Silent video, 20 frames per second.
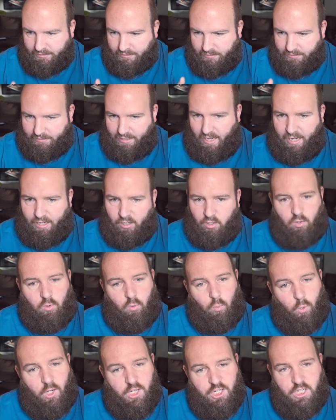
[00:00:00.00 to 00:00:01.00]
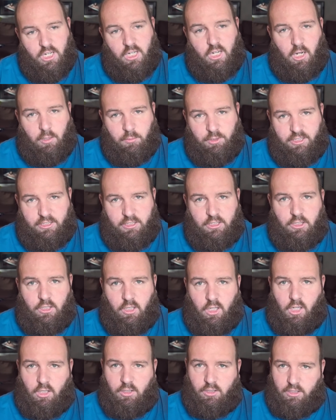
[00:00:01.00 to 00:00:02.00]
Then when she comes here
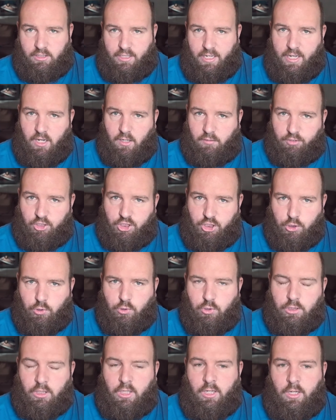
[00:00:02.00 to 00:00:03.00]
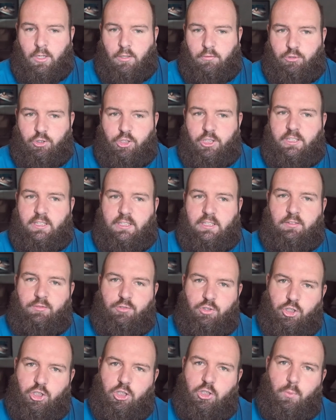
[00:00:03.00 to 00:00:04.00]
on the day of the shoot, first things
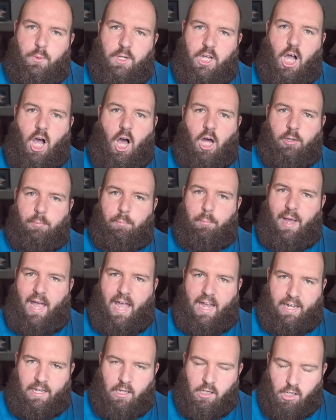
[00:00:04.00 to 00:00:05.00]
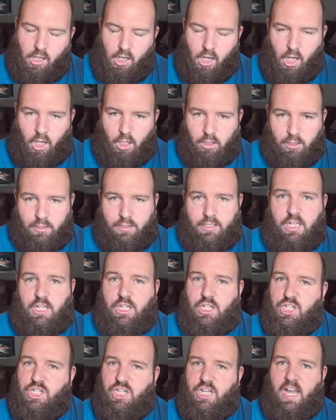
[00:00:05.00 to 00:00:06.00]
first, we unpack all the things
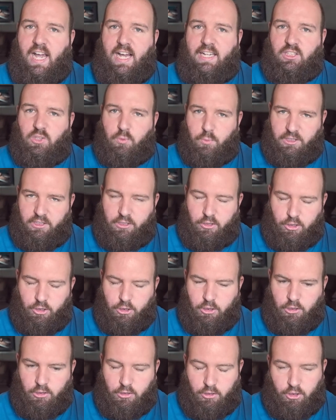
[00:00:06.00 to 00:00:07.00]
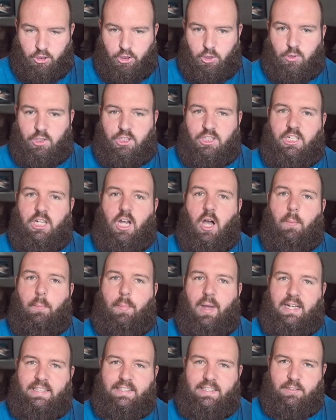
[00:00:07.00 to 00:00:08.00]
she has with her. So she
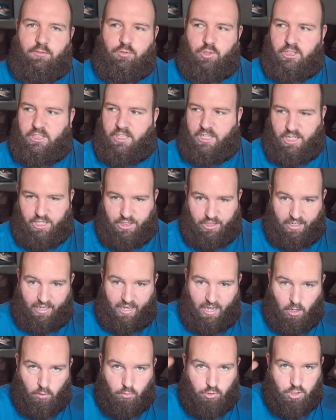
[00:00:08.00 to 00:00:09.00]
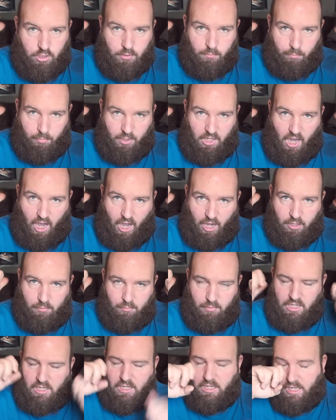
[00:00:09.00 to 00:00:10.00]
unpacks everything in the couch behind
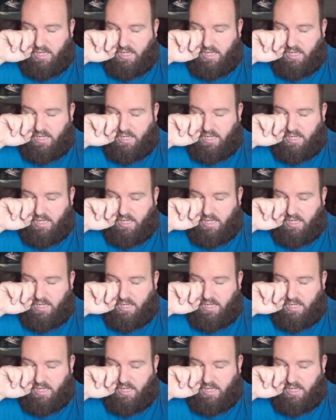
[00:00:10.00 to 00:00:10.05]
me.